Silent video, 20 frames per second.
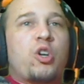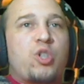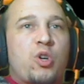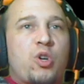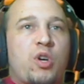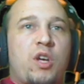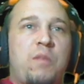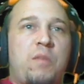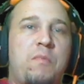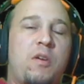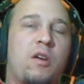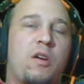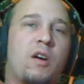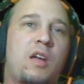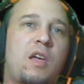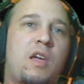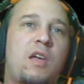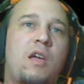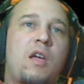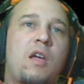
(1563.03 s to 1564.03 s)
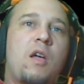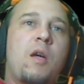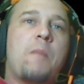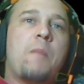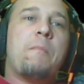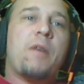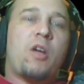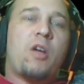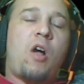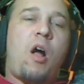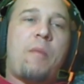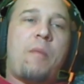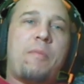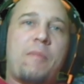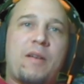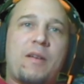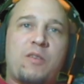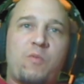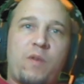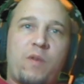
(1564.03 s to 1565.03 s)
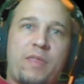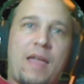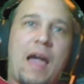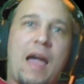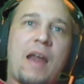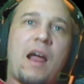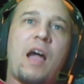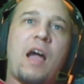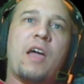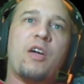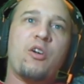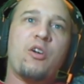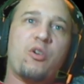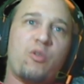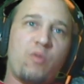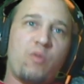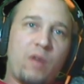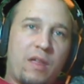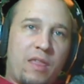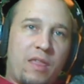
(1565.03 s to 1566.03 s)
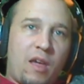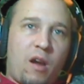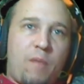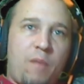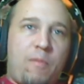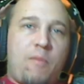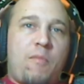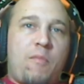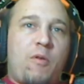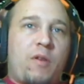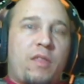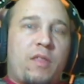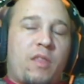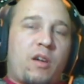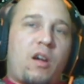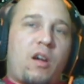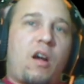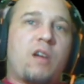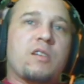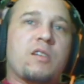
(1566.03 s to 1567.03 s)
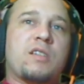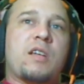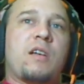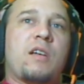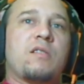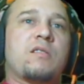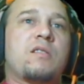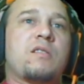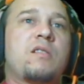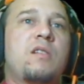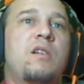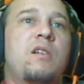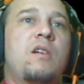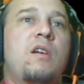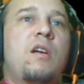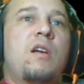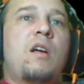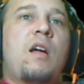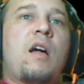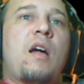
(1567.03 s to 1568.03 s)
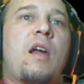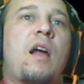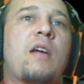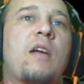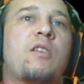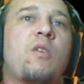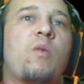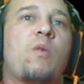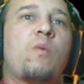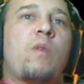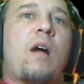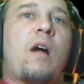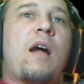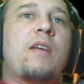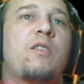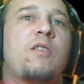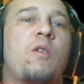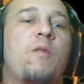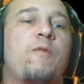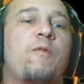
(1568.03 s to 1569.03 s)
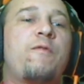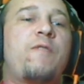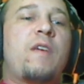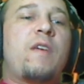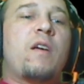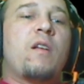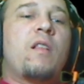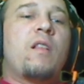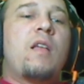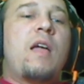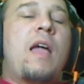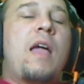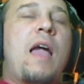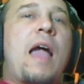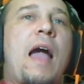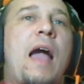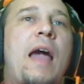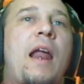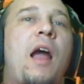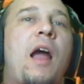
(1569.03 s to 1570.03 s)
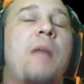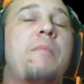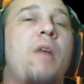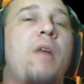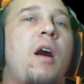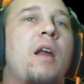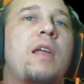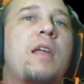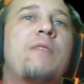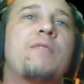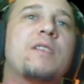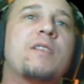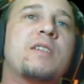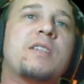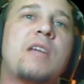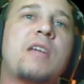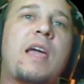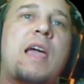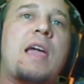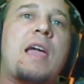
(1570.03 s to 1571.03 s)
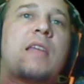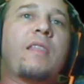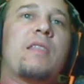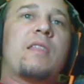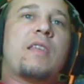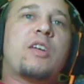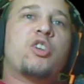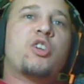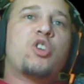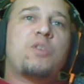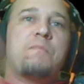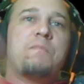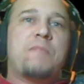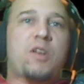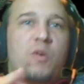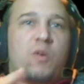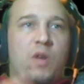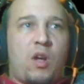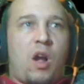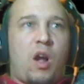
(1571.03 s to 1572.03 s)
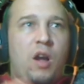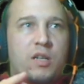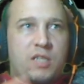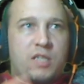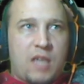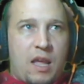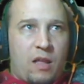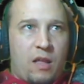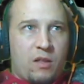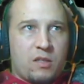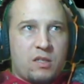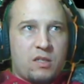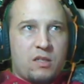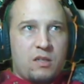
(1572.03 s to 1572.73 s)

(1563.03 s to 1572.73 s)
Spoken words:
community. But complemented with that, I agree they are promoting the card sales, and I don't feel, and I'm not even saying that they shouldn't be doing card sales.